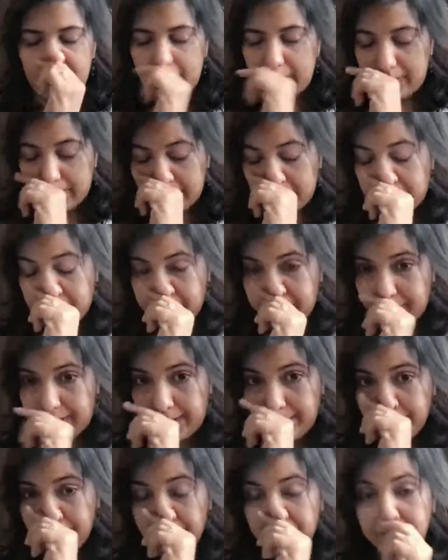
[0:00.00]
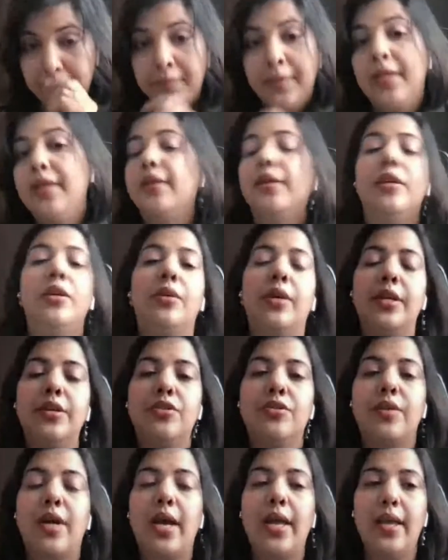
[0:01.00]
excuse me, you can
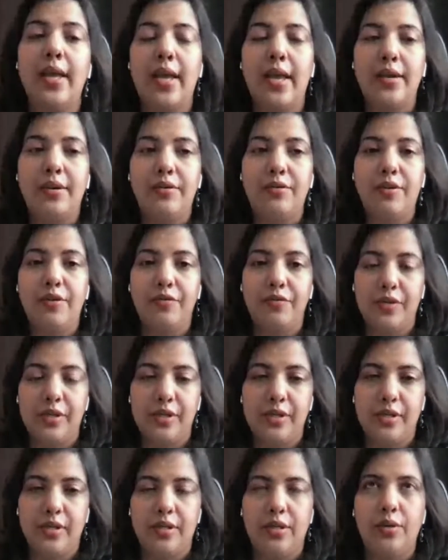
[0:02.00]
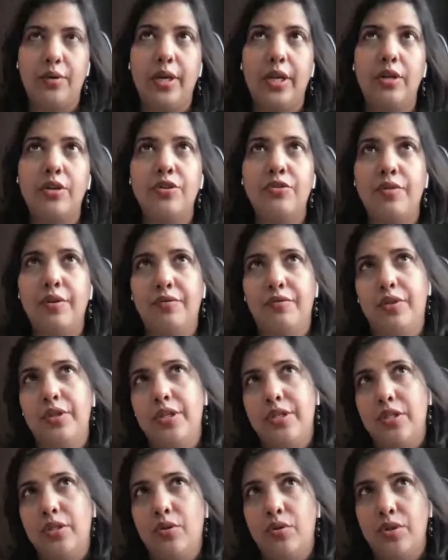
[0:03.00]
try and reverse. You cannot
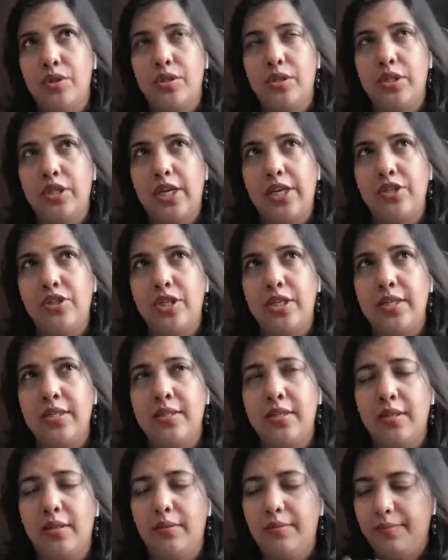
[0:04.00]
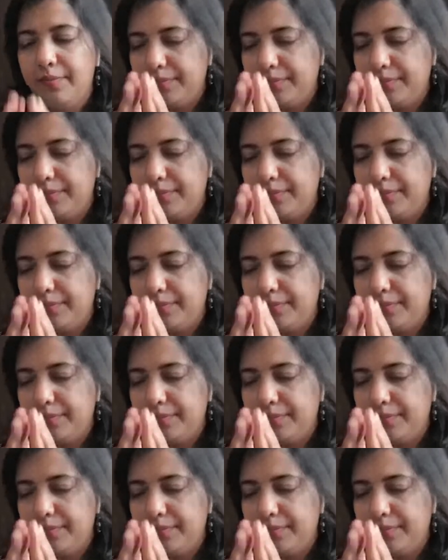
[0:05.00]
reverse those changes,